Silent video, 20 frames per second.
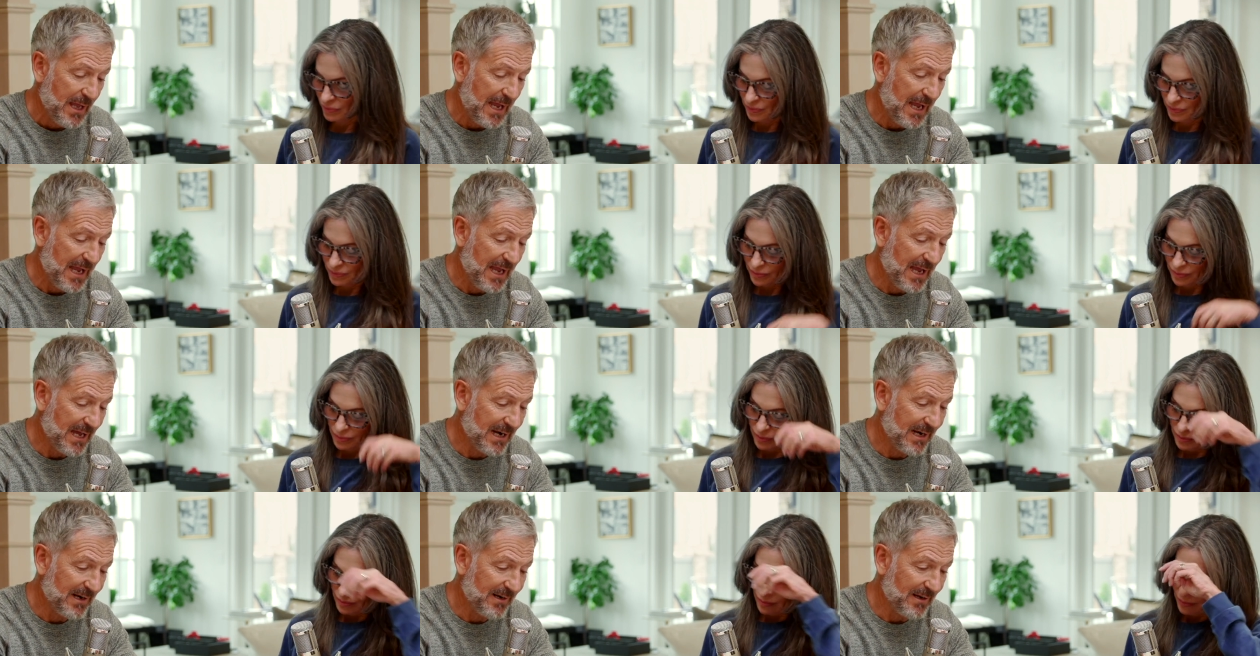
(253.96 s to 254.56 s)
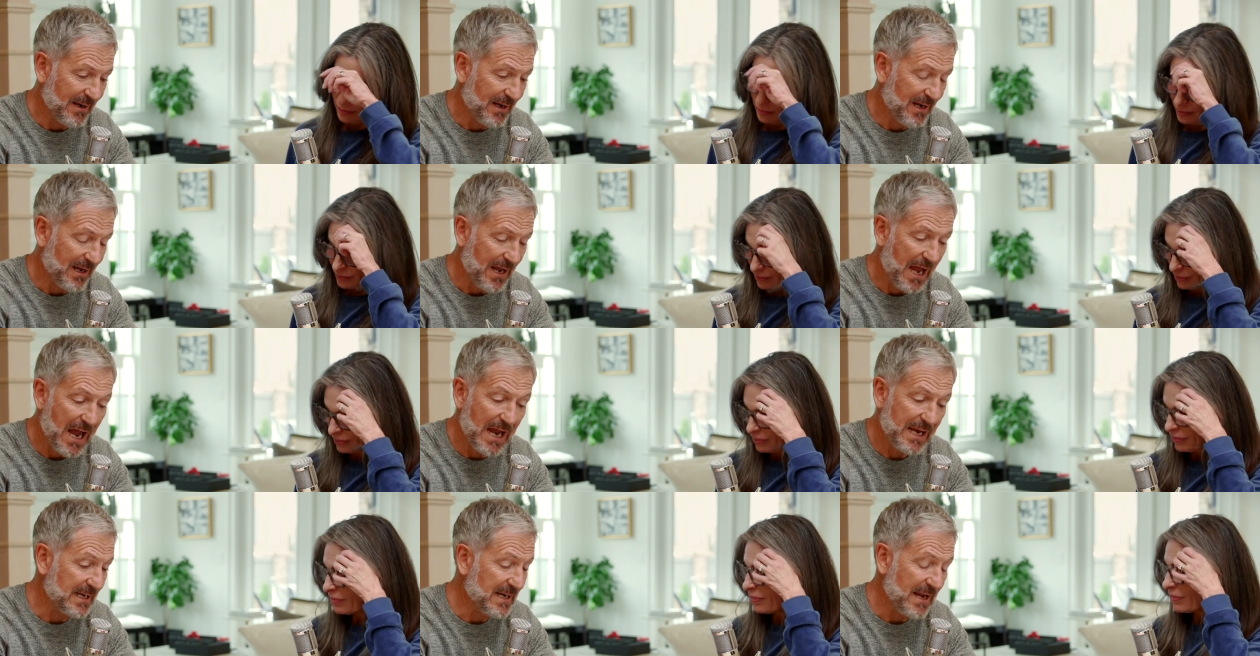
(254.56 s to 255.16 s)
Speaker 1: And
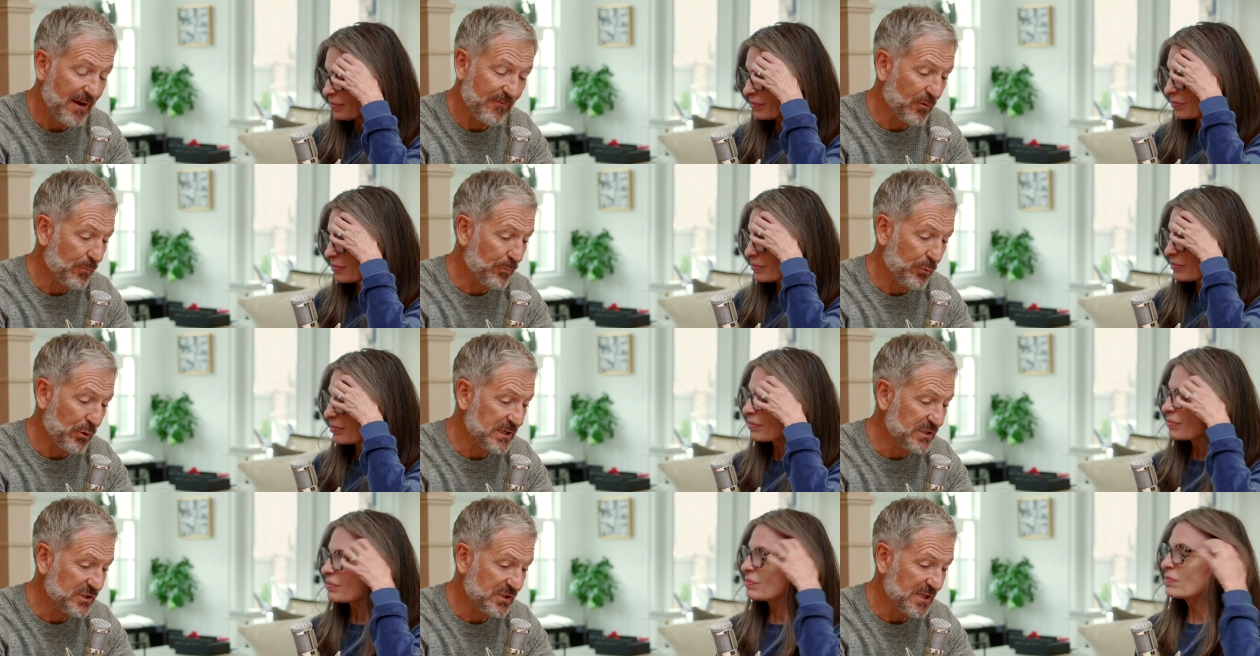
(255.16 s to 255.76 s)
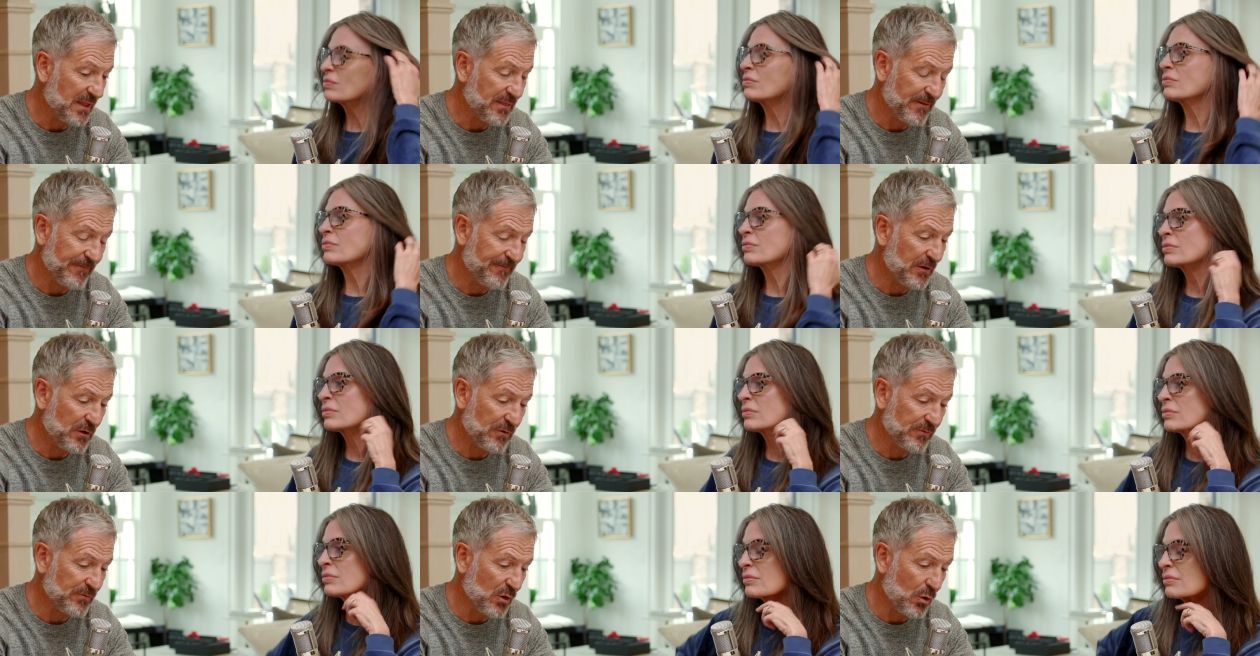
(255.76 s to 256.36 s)
uh, I had never preached on the
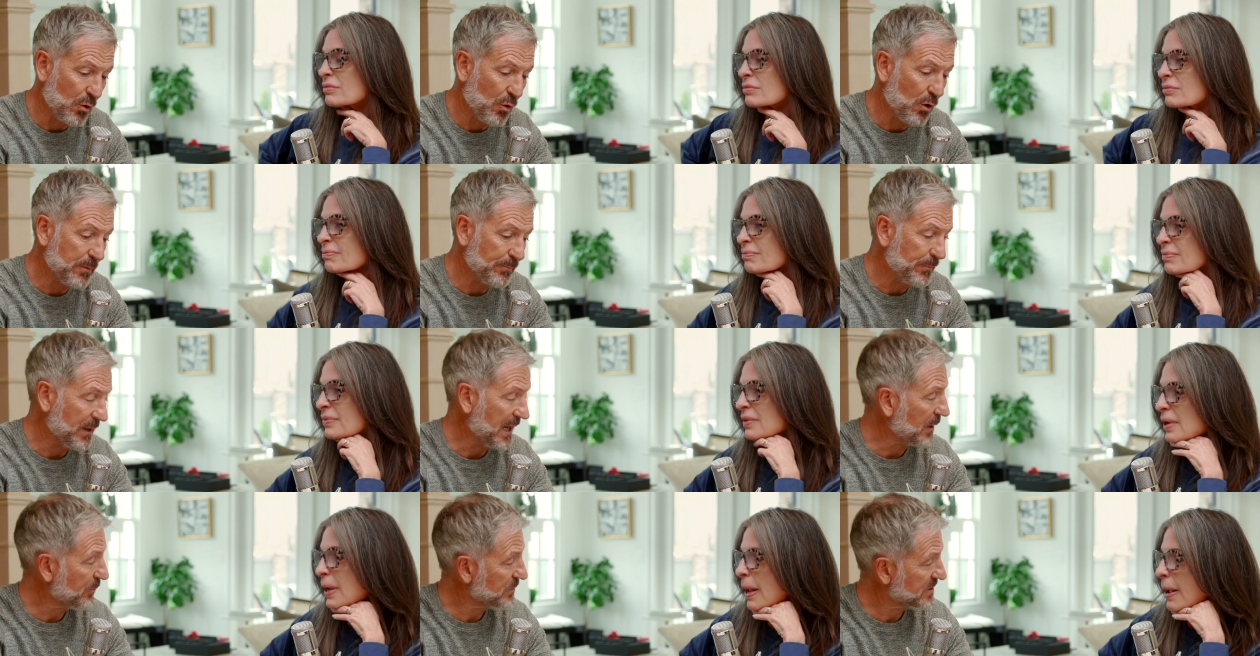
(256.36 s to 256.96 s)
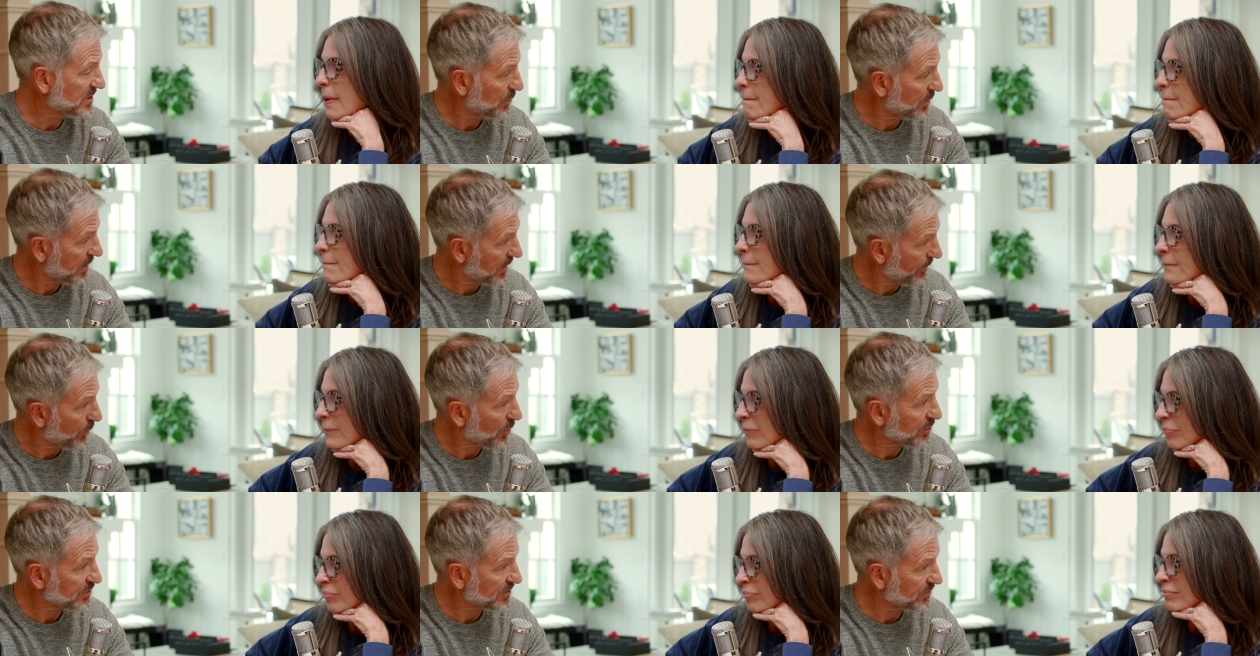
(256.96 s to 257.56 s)
fear of the Lord, but I was doing
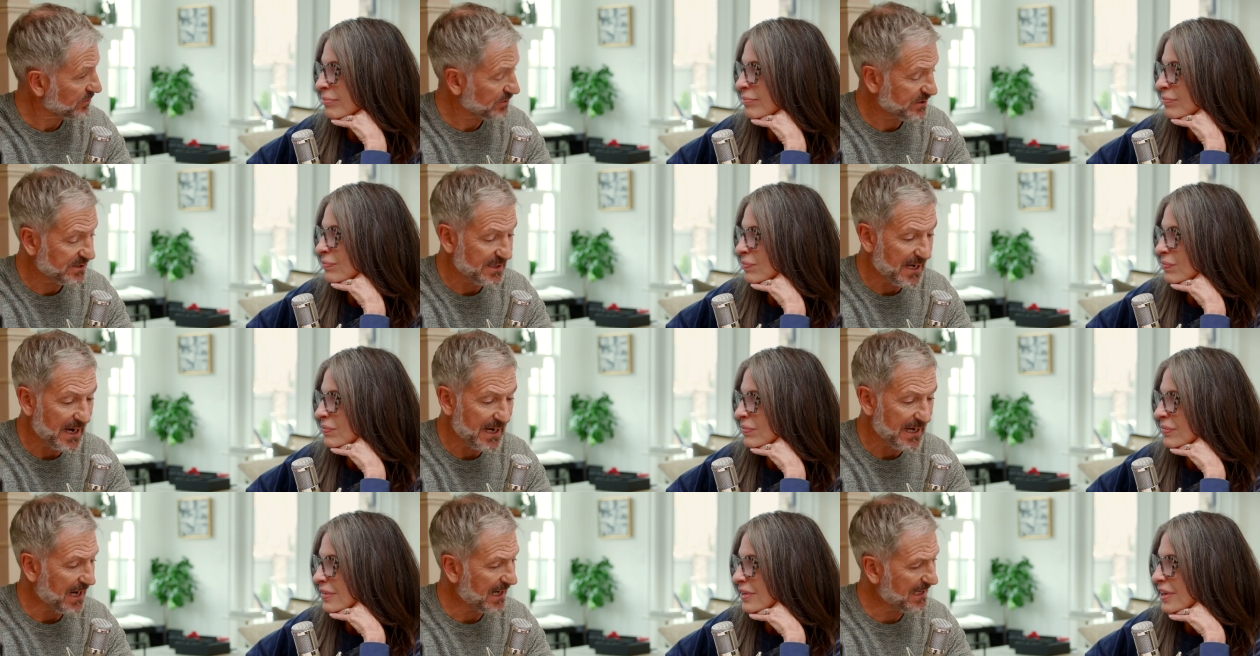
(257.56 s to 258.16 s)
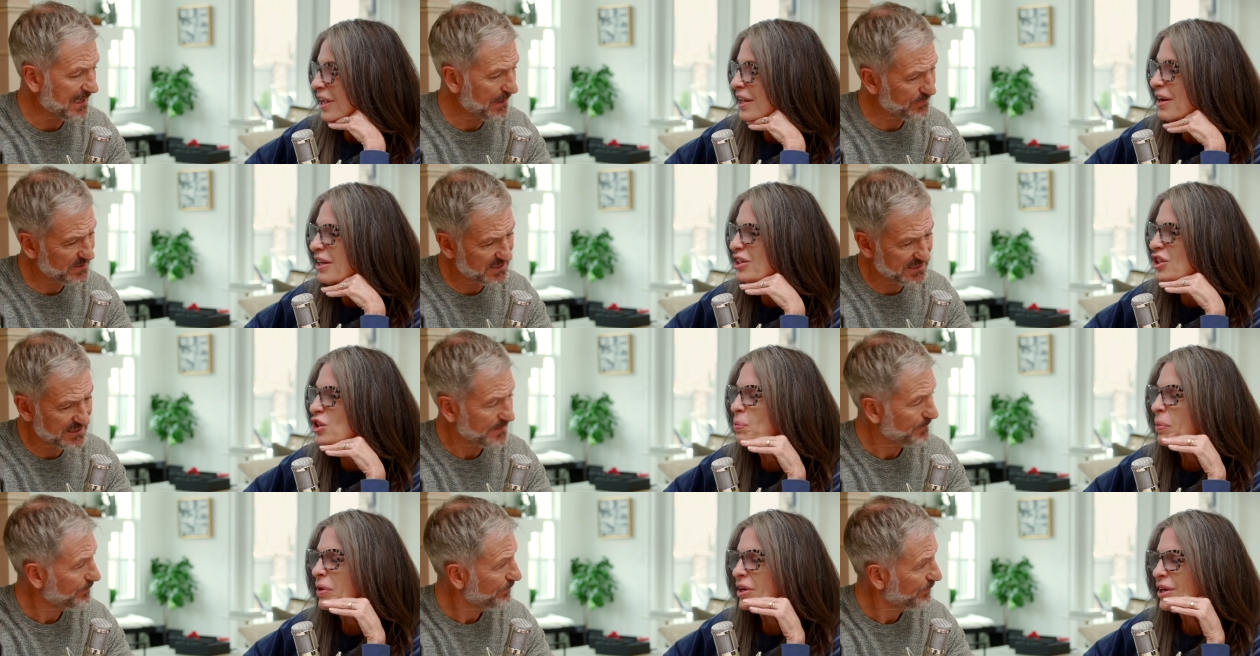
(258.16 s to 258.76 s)
a personal study. I can I
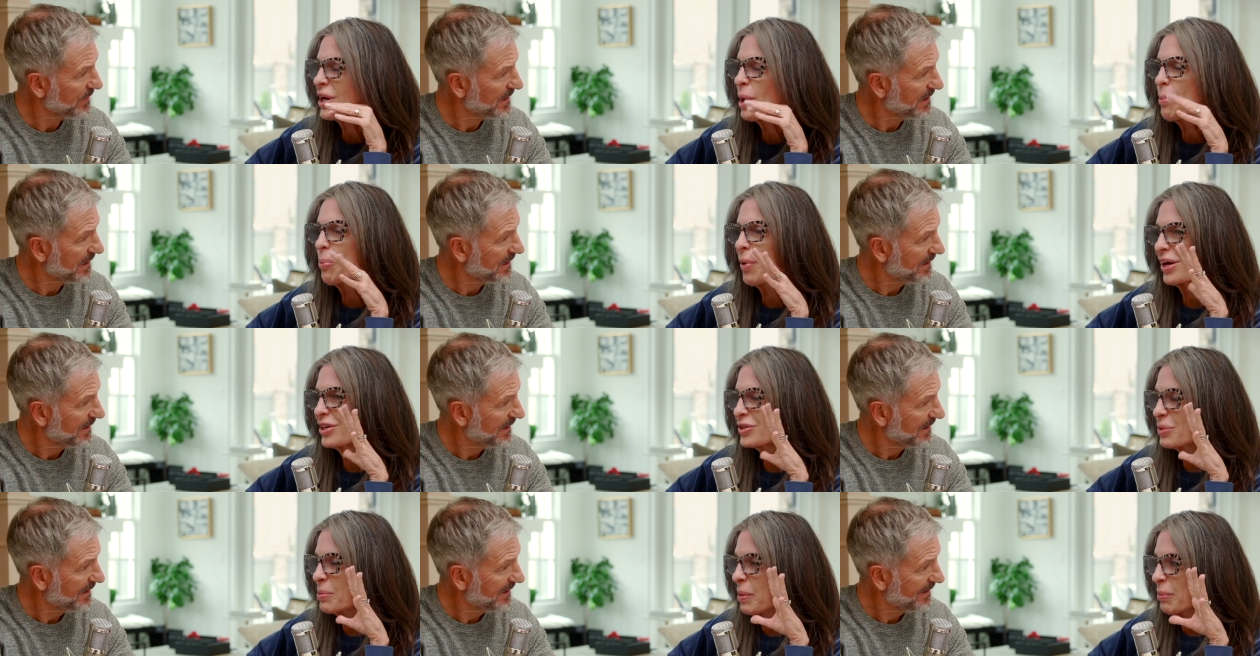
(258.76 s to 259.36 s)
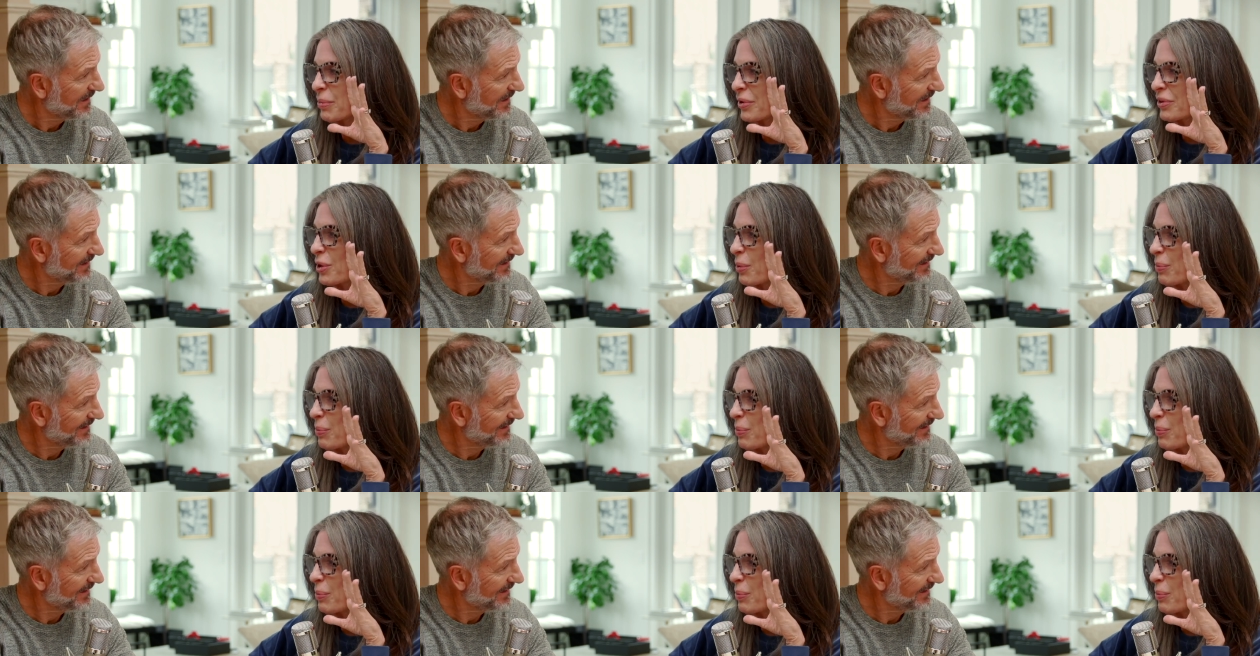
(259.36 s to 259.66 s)
just
Speaker 2: can I pause a moment